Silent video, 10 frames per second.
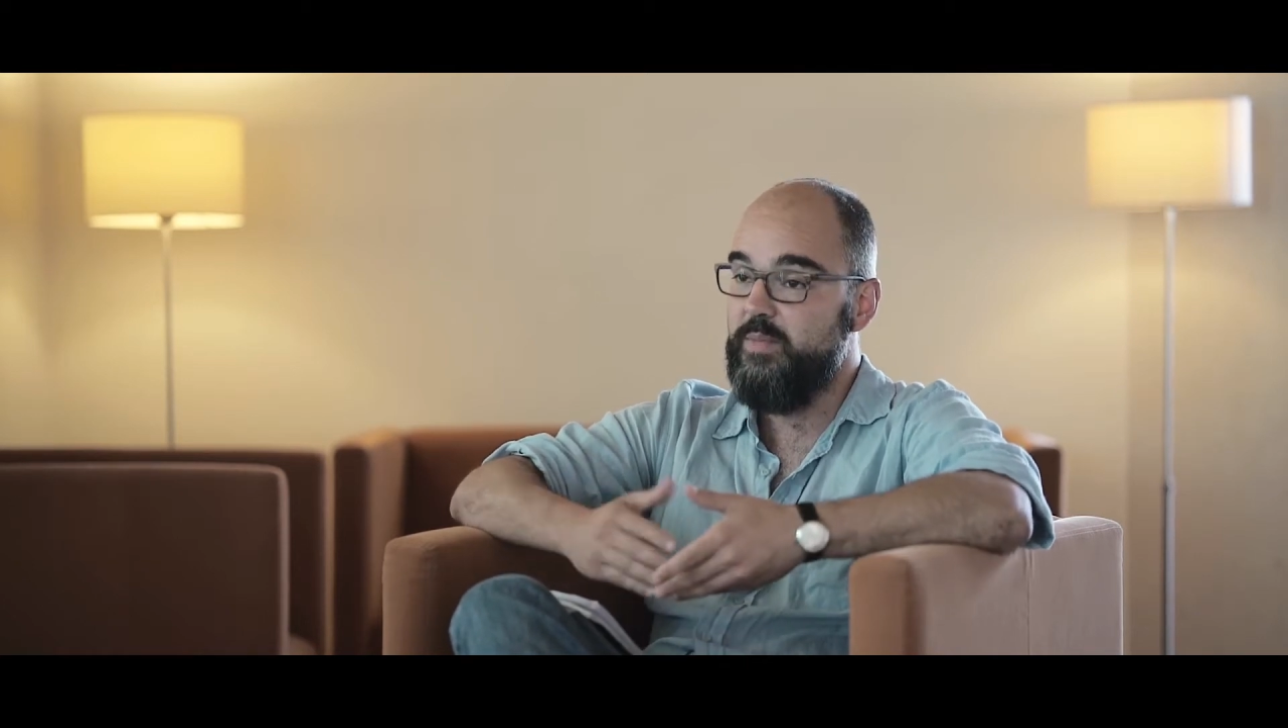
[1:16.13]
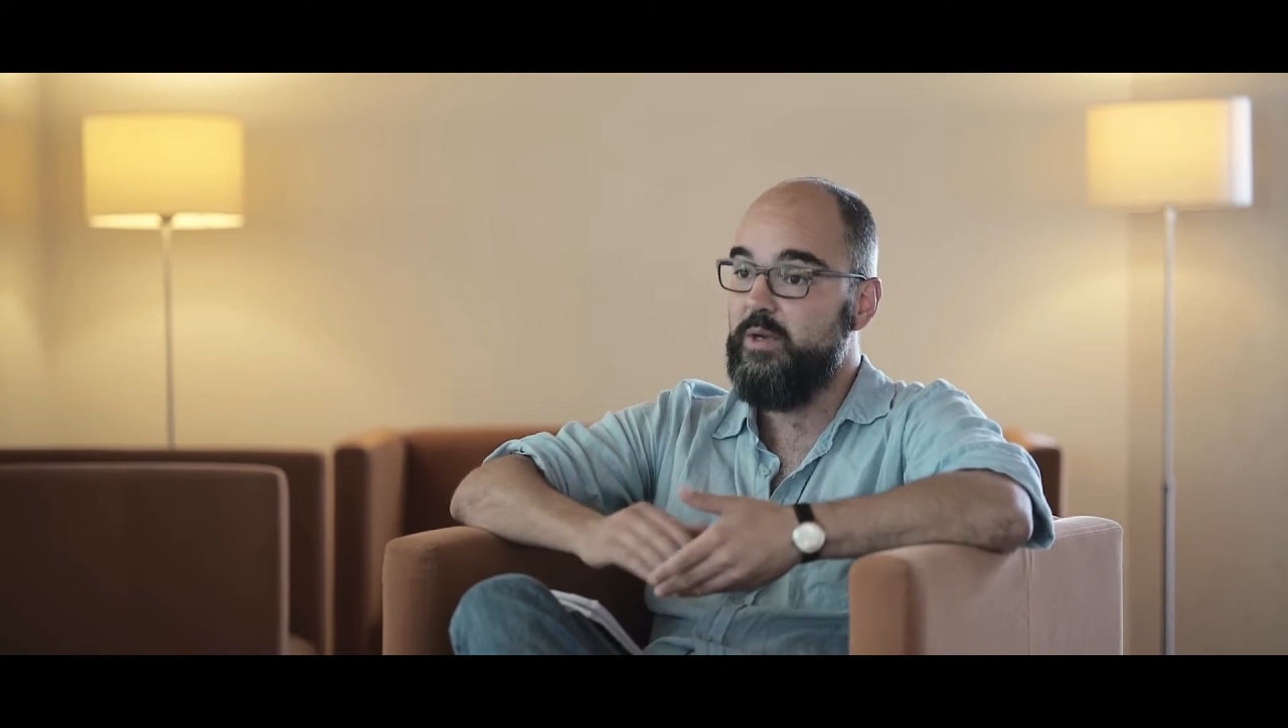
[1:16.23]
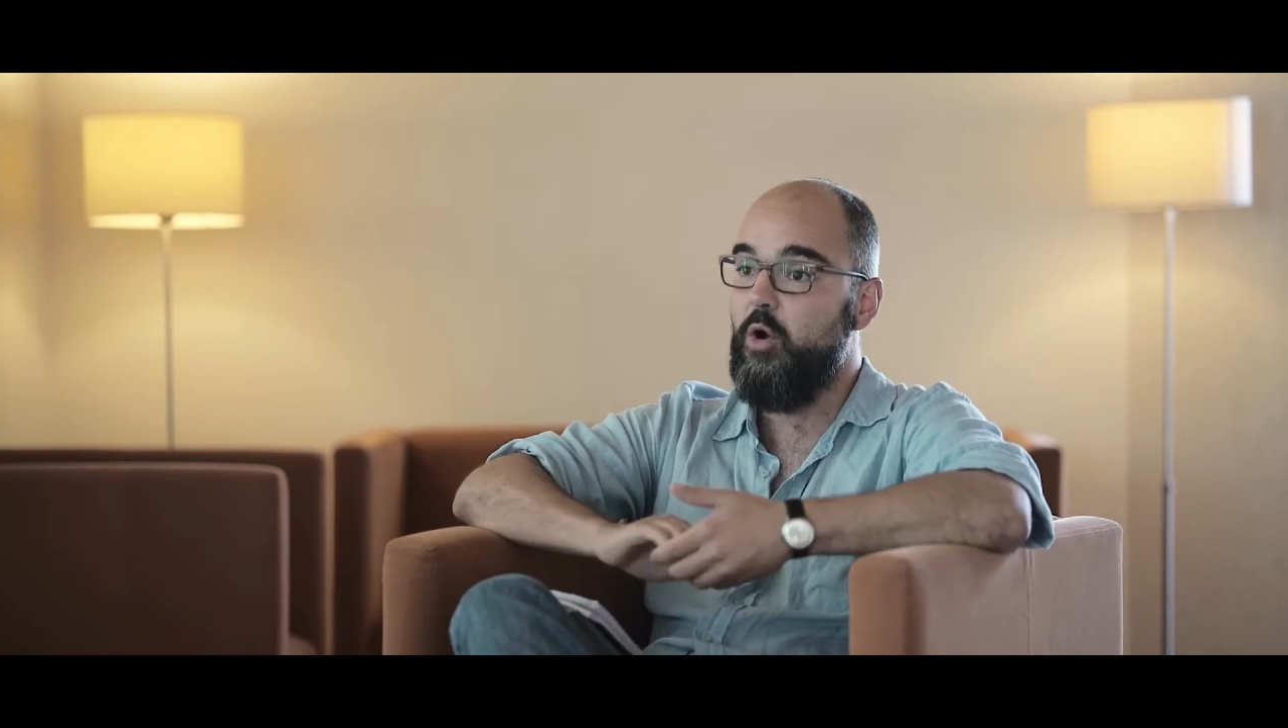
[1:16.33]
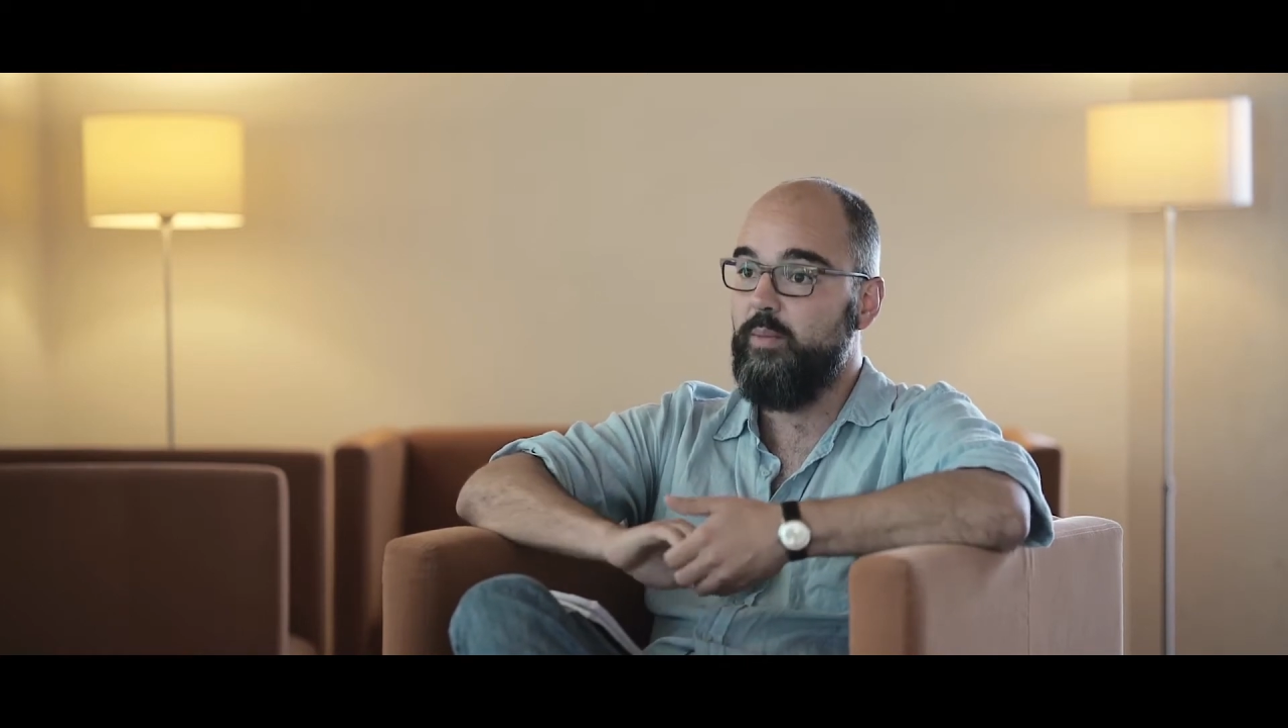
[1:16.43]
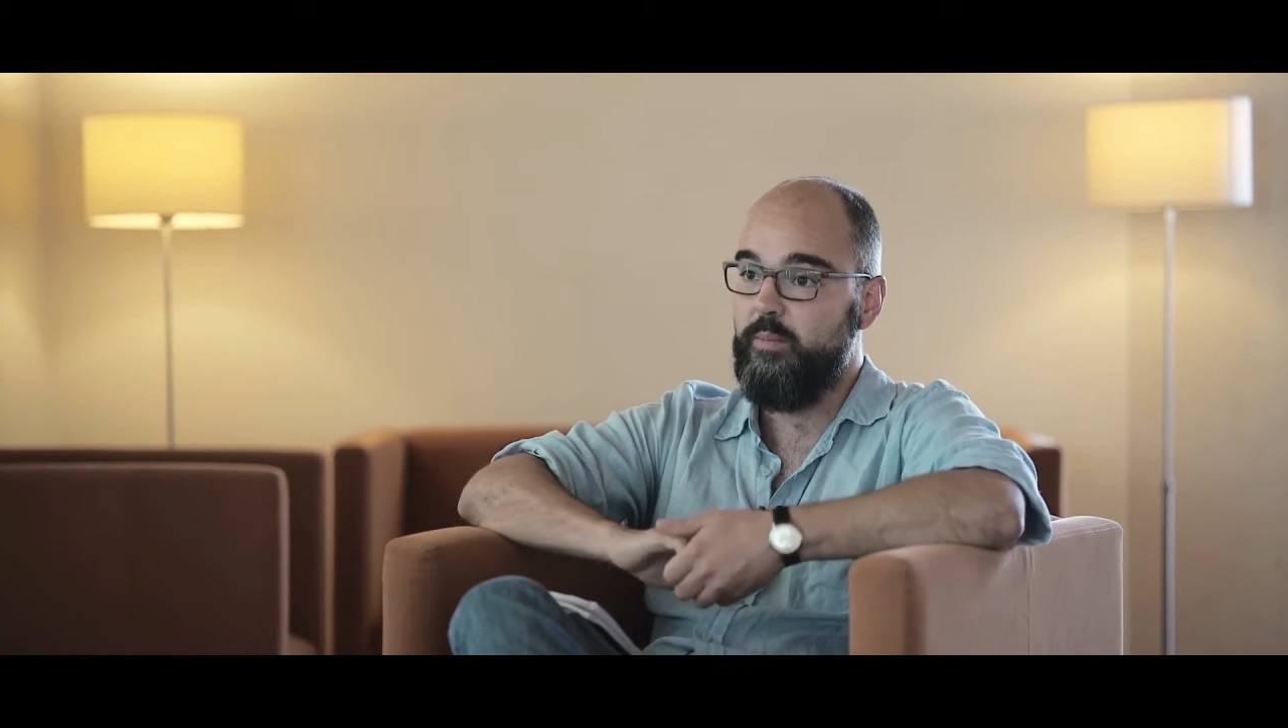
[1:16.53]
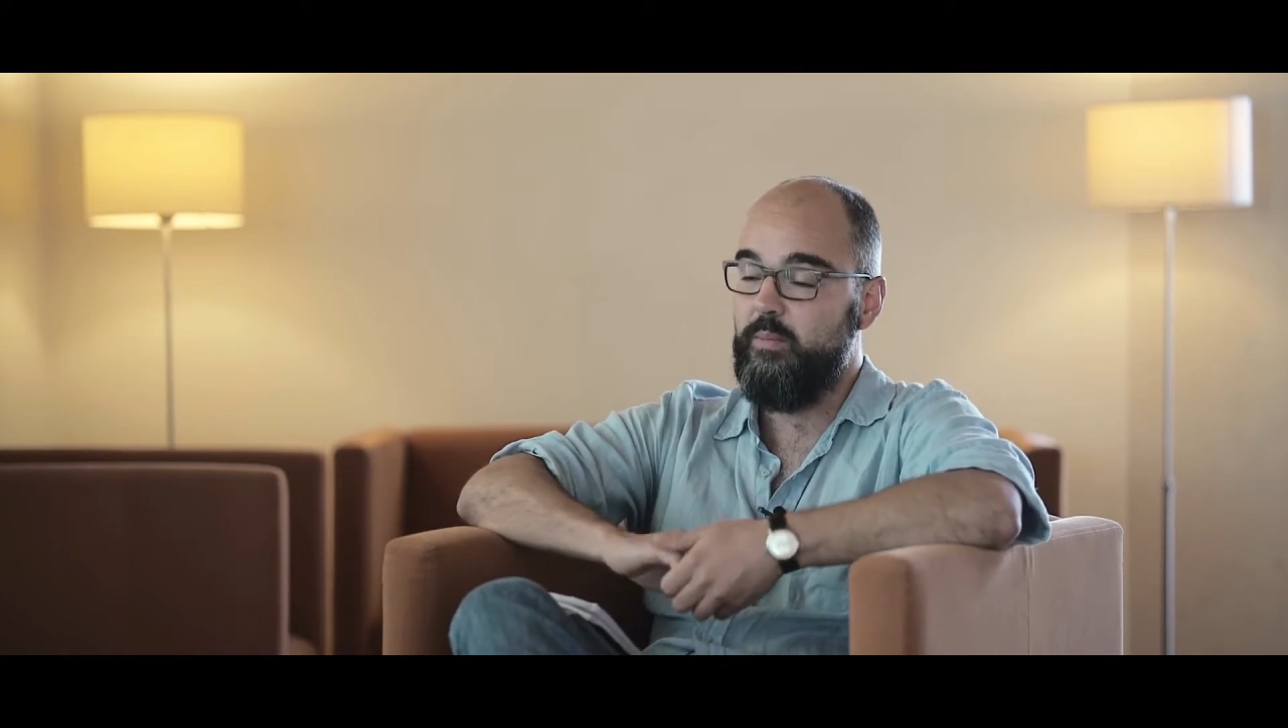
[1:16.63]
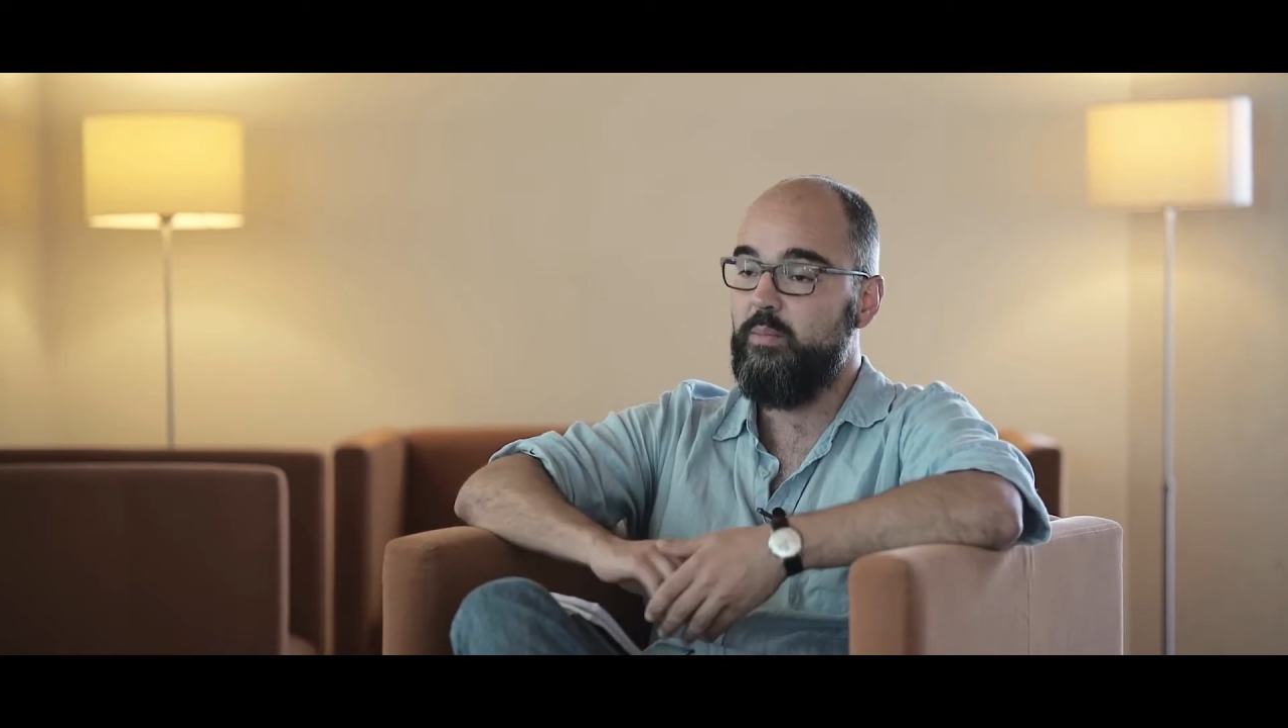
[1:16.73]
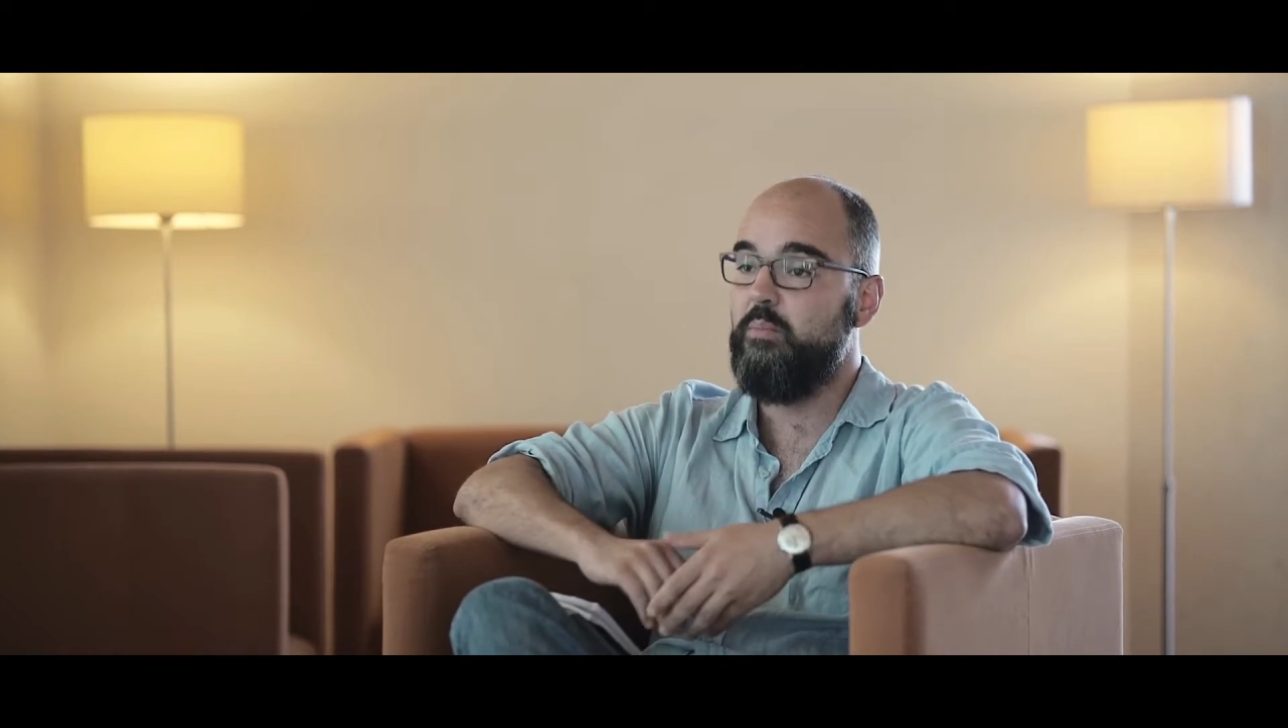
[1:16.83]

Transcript: becoming